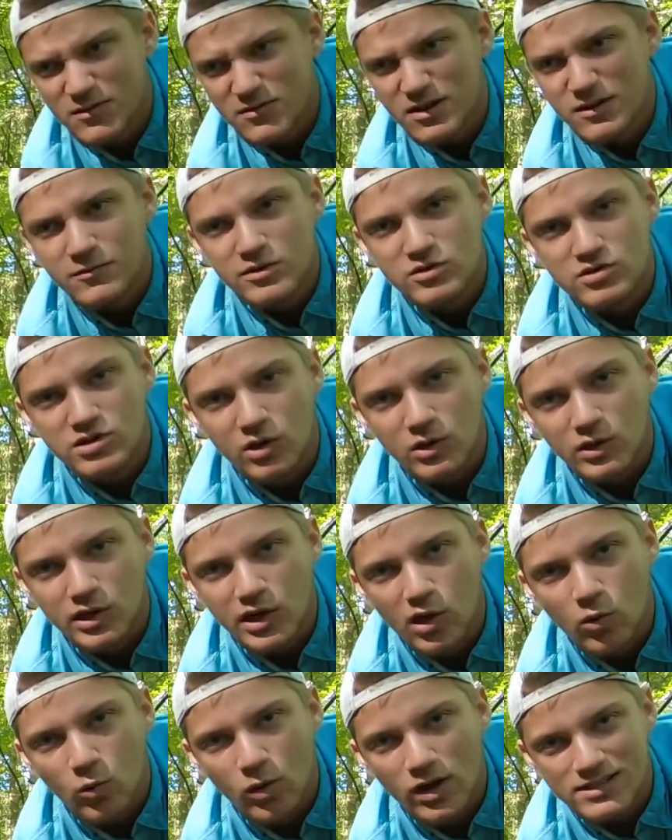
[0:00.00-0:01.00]
Even if you don't
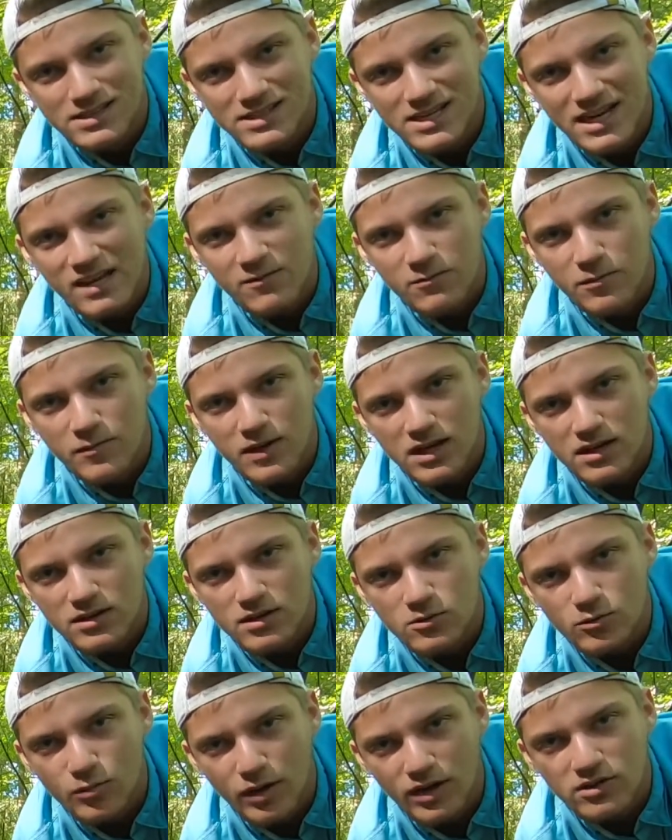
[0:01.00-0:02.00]
know what snake bit
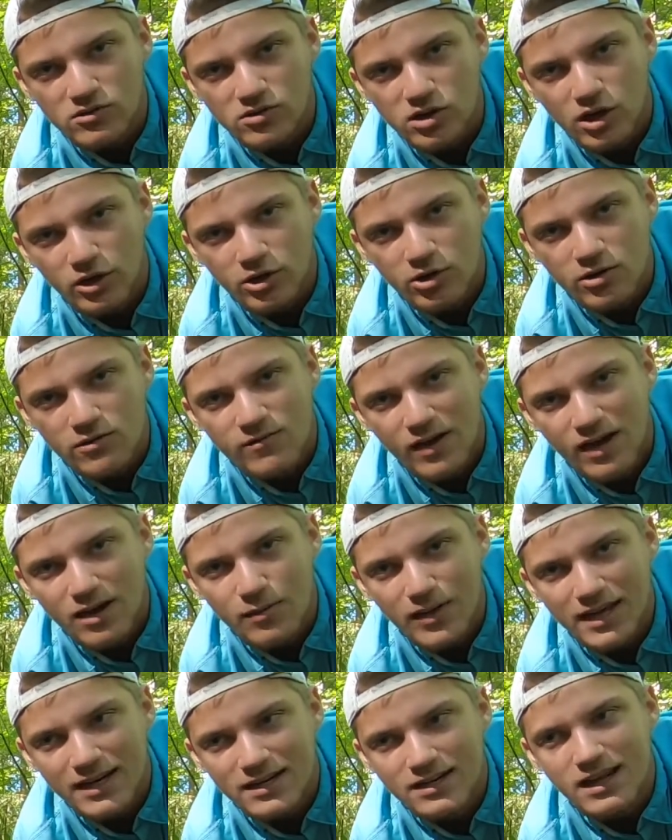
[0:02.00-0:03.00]
you, but you know you're
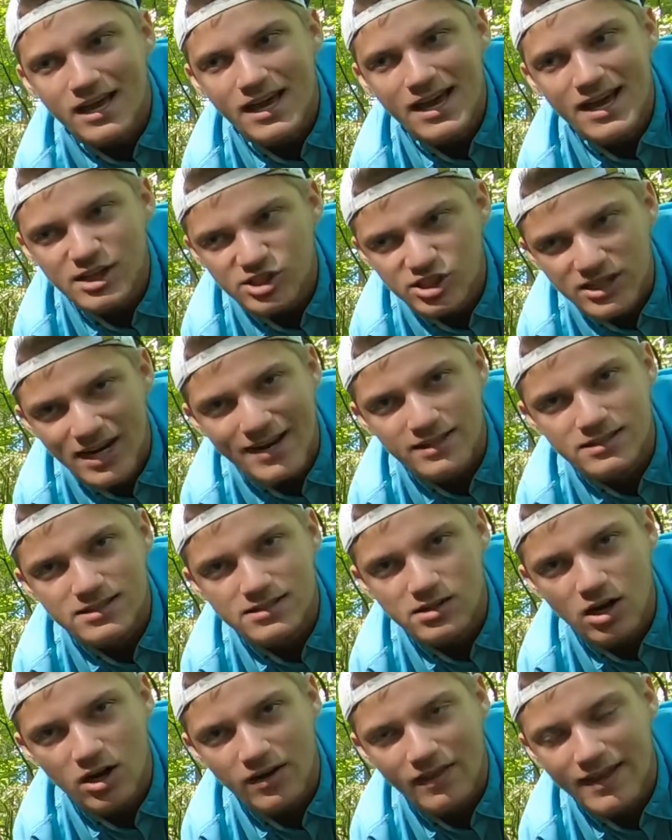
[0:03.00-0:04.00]
envenomated,
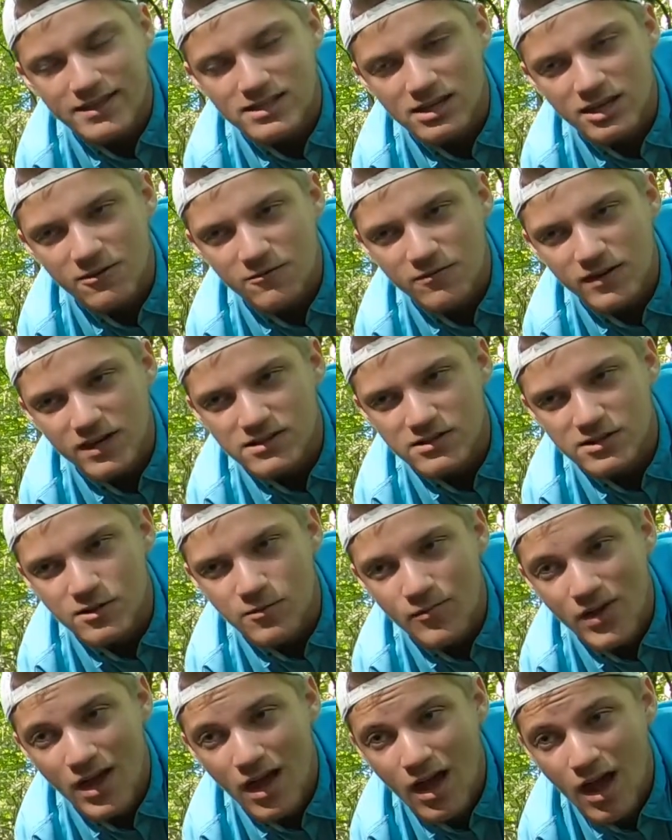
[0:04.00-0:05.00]
chances are that's going to fix
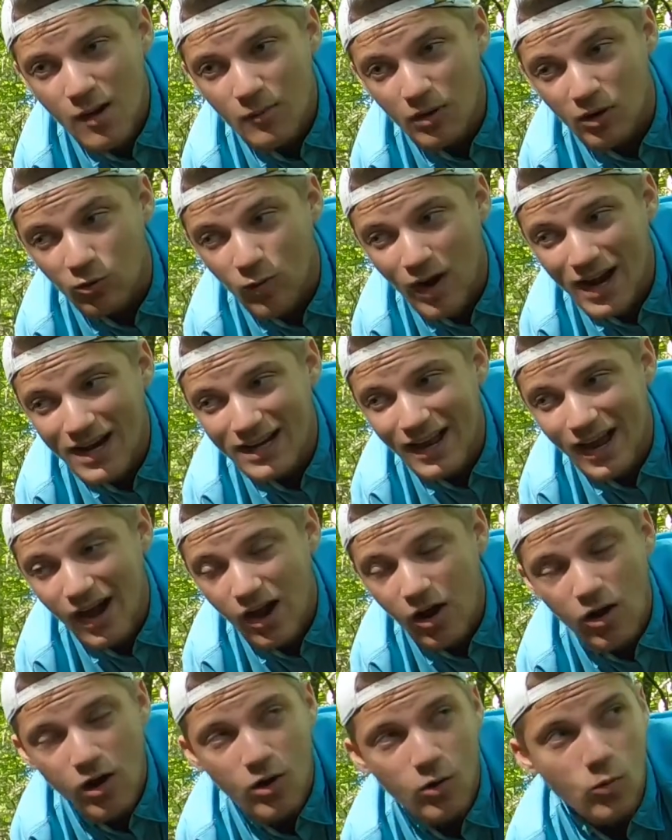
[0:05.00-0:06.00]
you. But right
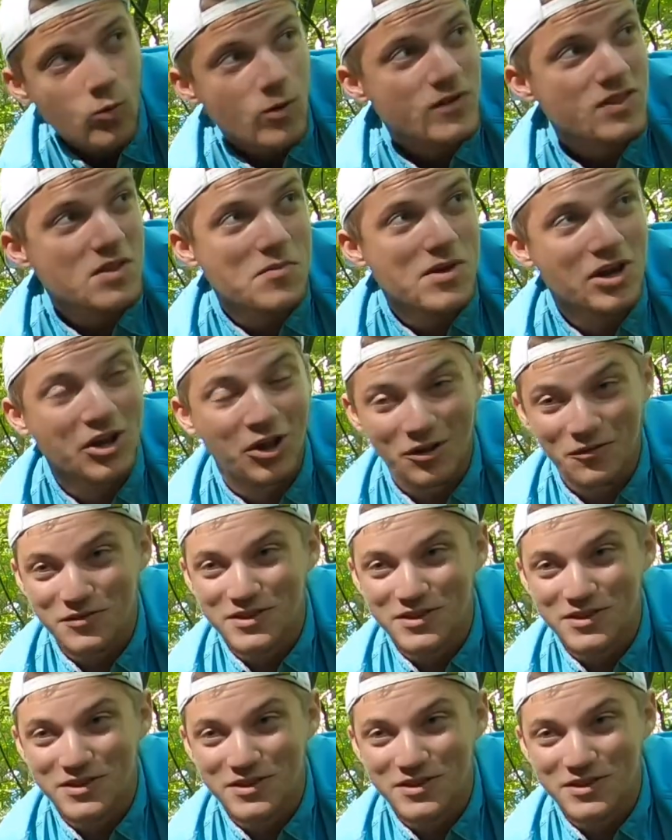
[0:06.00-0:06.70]
now, we're in the middle